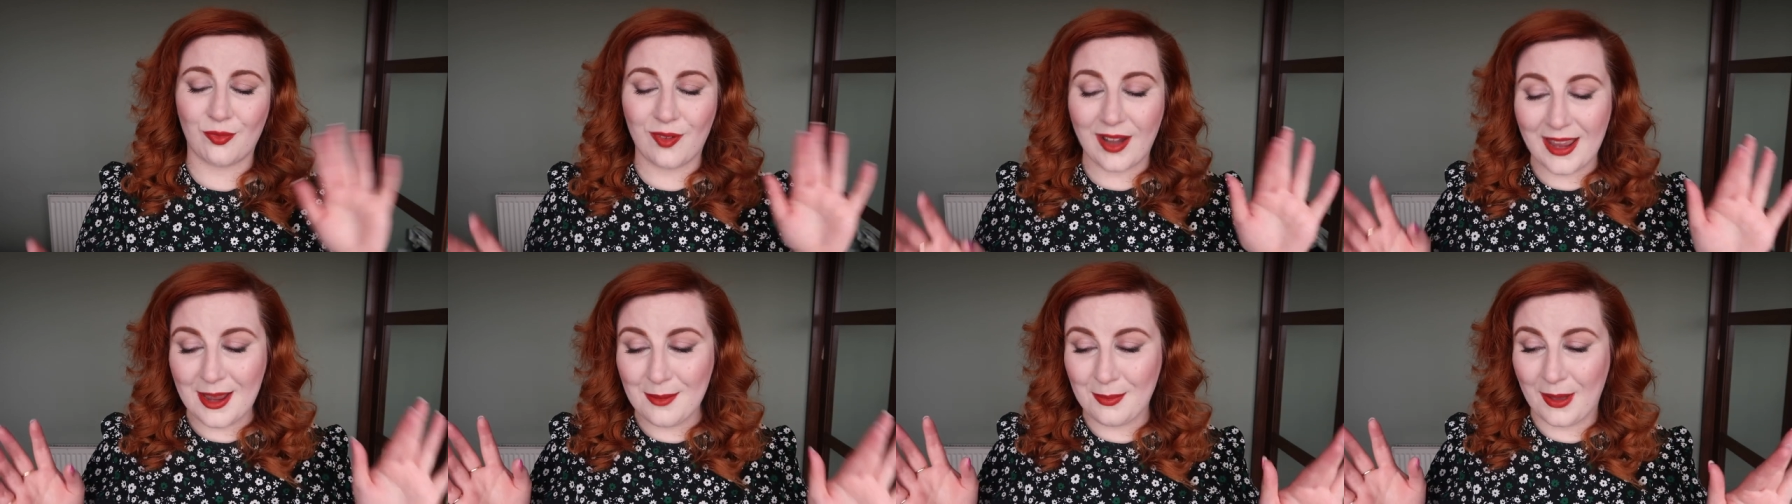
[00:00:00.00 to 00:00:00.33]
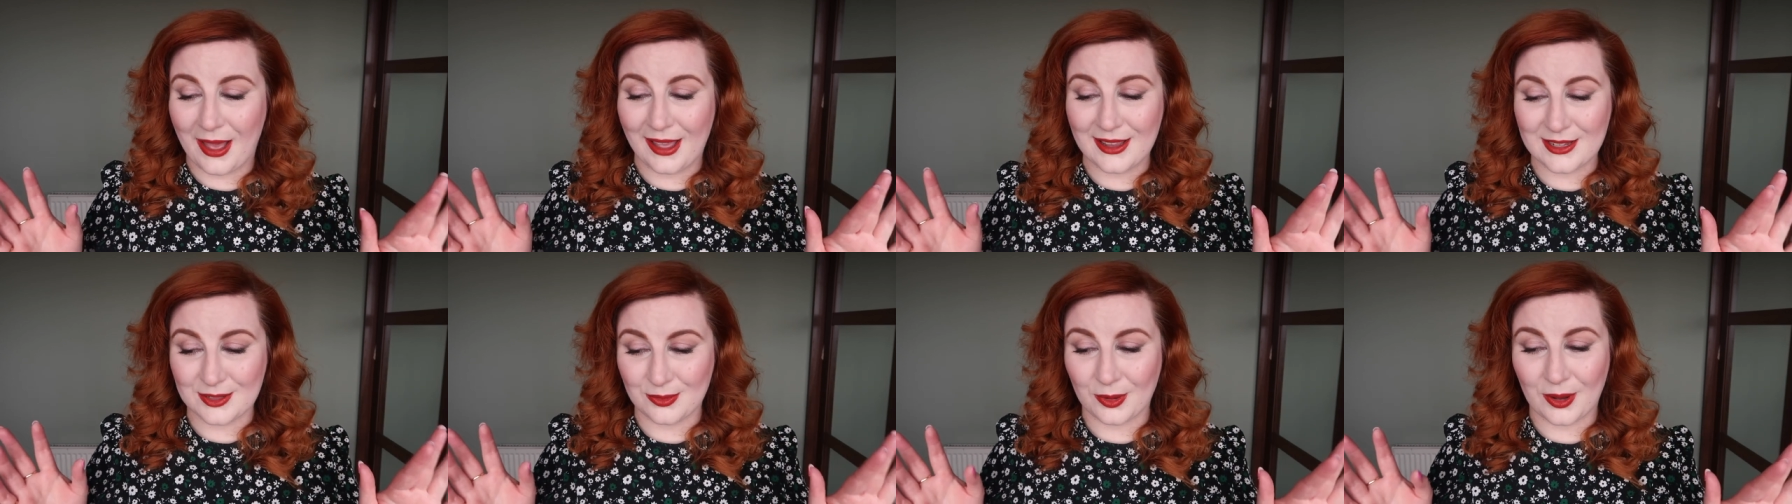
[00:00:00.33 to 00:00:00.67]
right
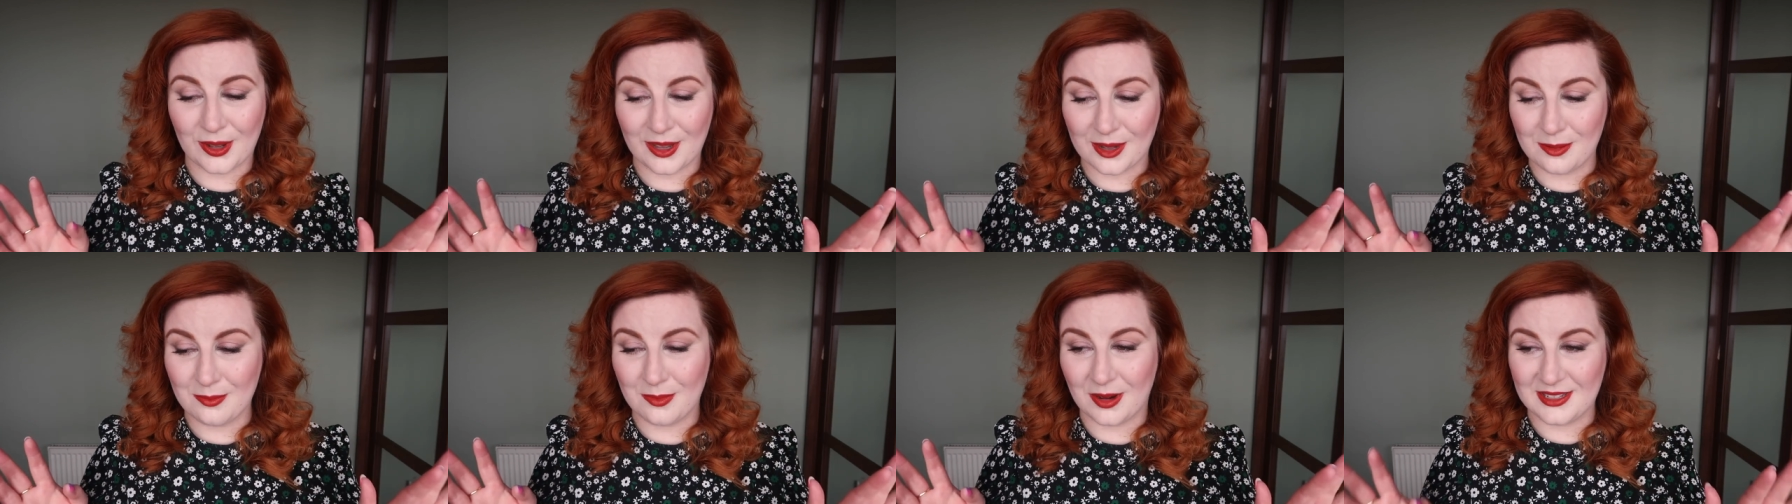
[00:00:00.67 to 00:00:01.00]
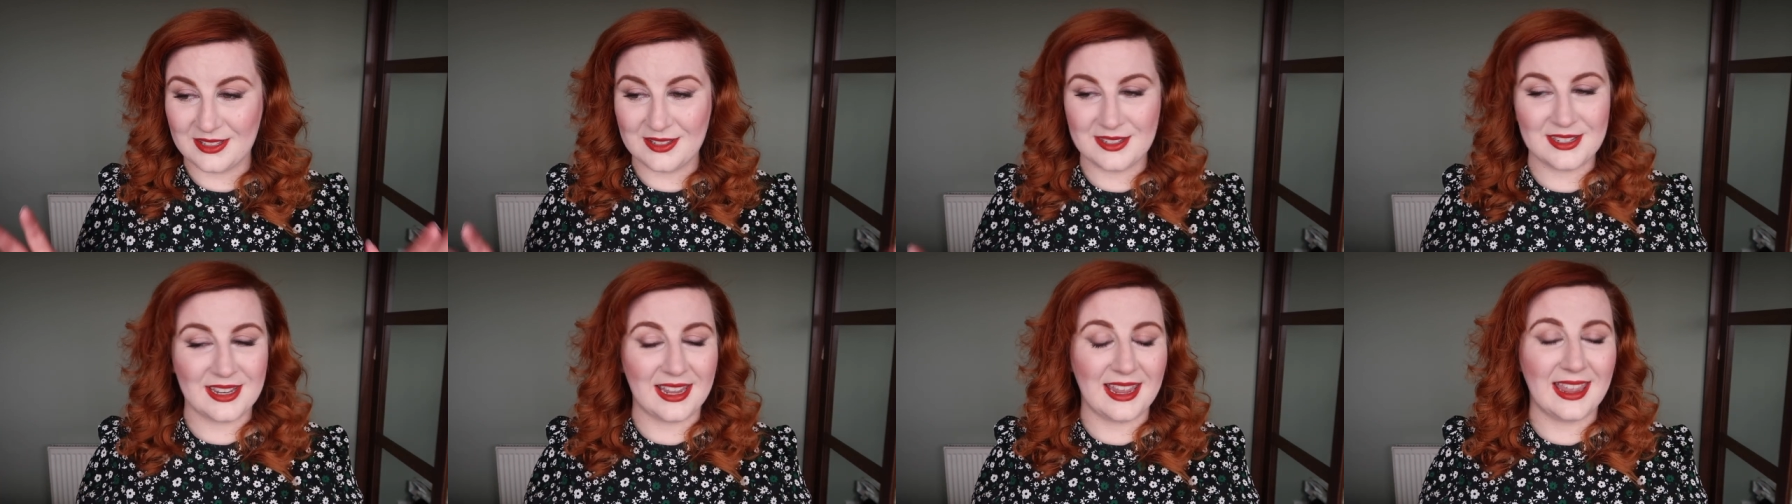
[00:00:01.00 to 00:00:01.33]
back to work on
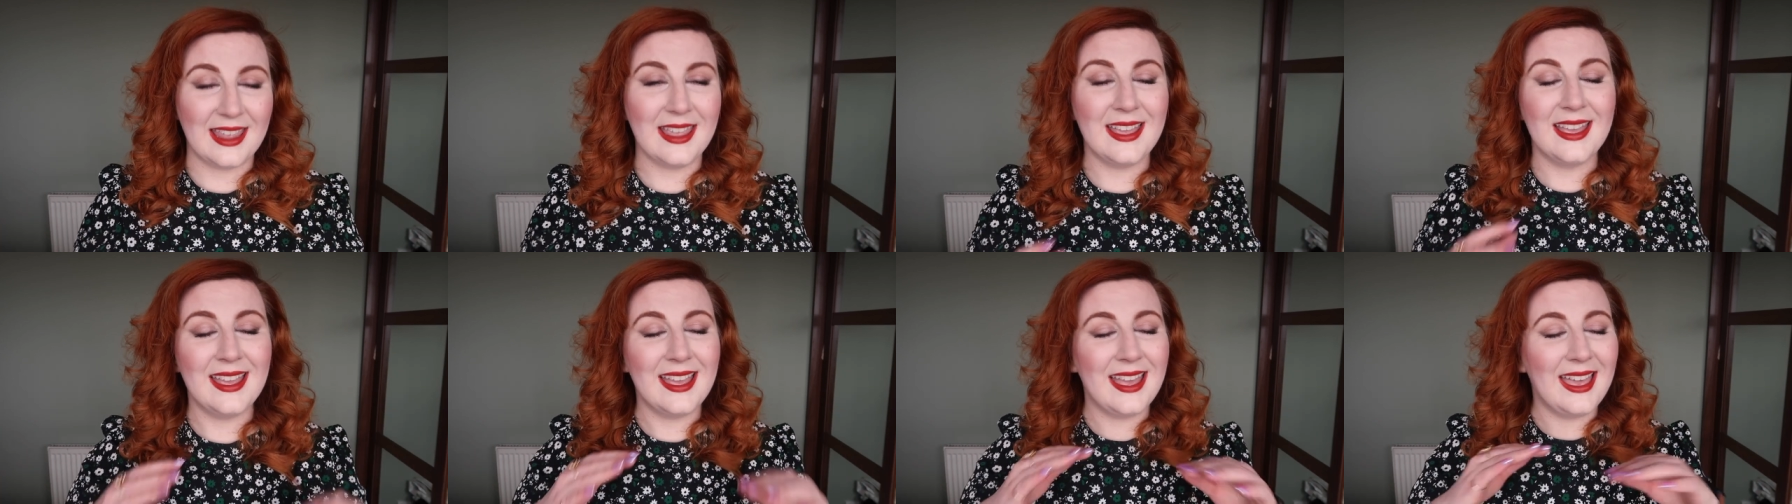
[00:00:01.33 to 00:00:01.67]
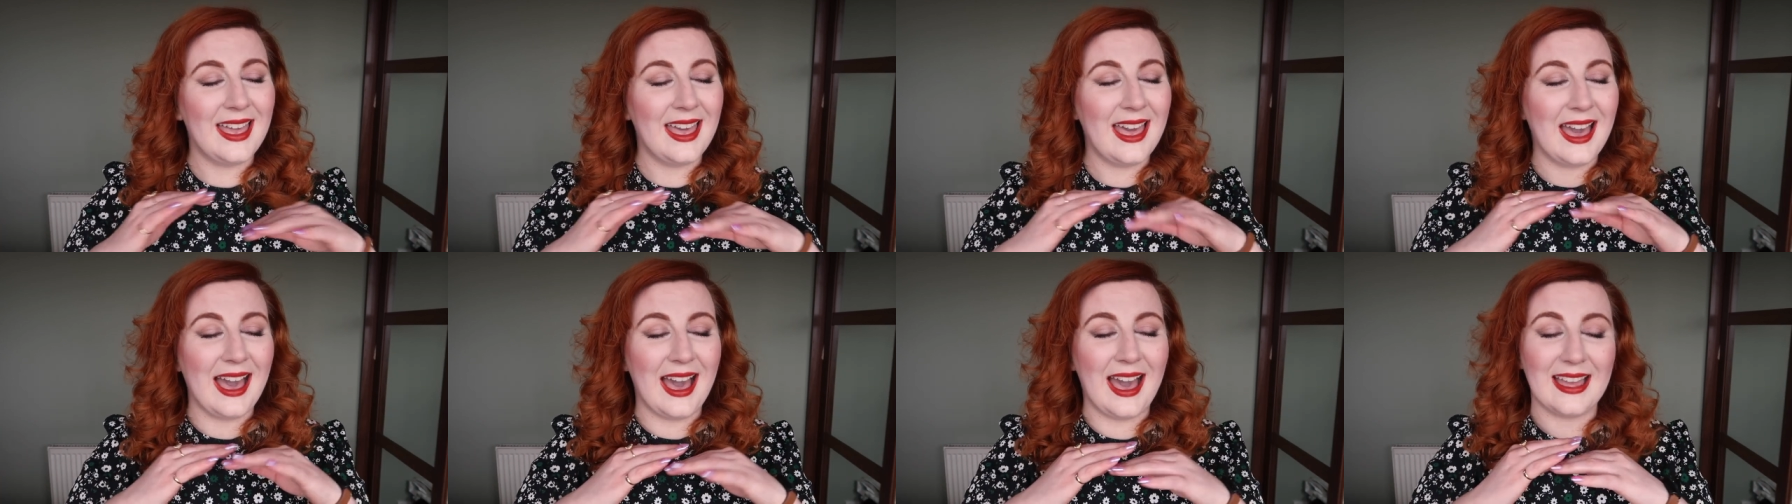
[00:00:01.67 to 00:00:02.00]
Monday
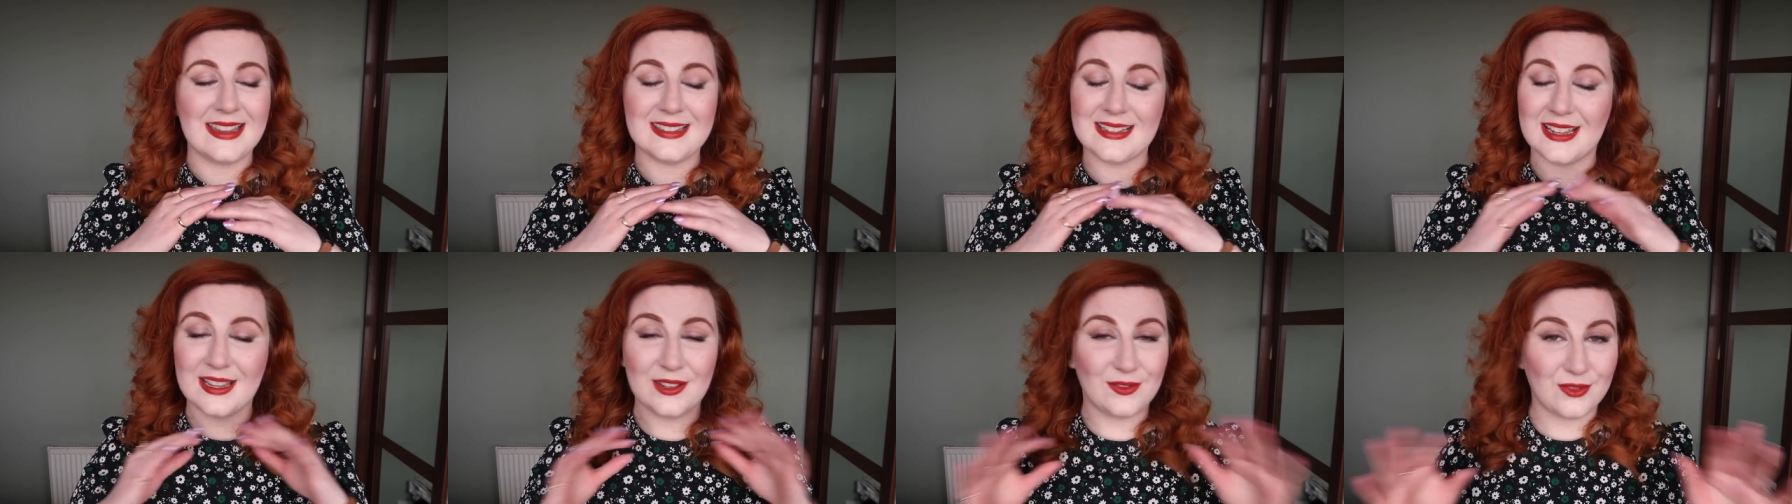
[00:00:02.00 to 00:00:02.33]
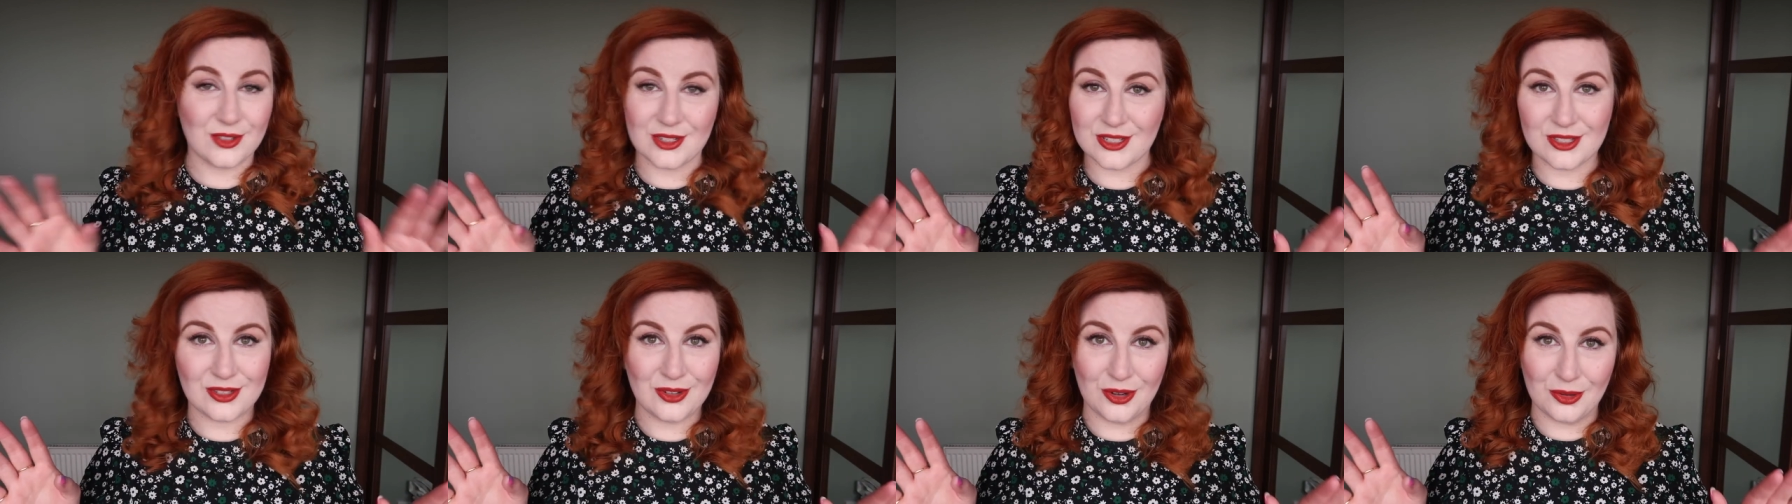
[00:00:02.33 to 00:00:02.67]
and I've
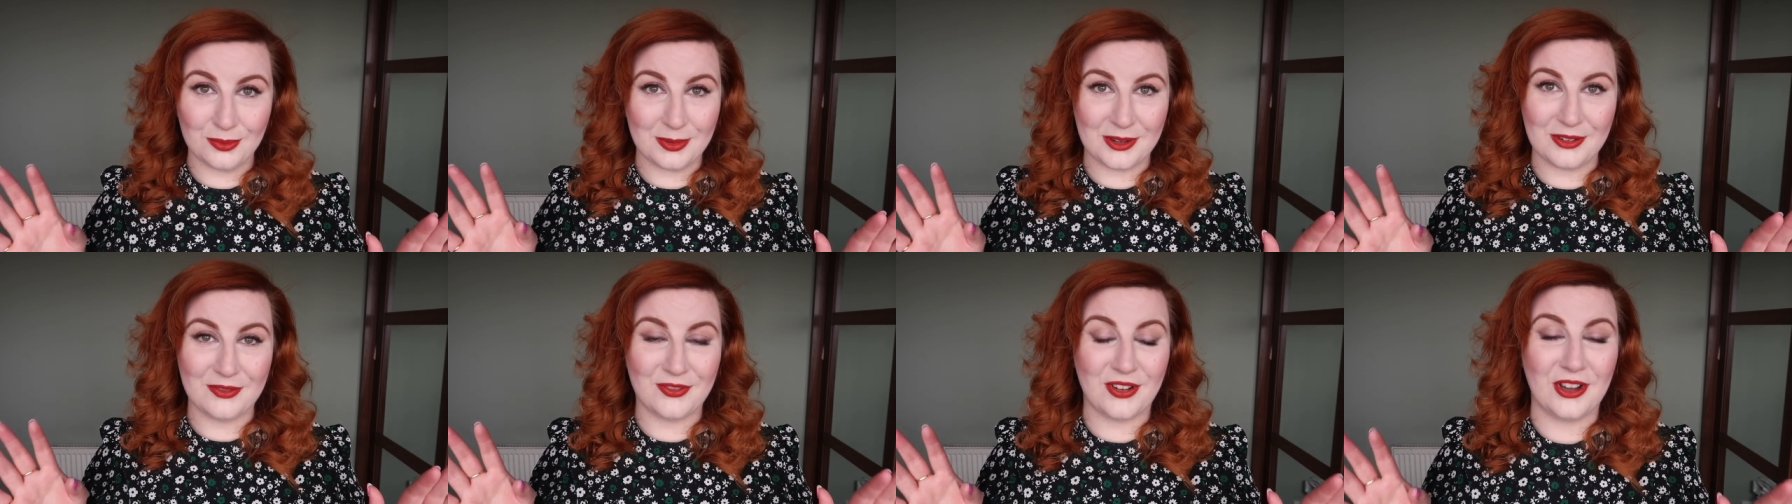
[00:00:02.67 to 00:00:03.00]
just not been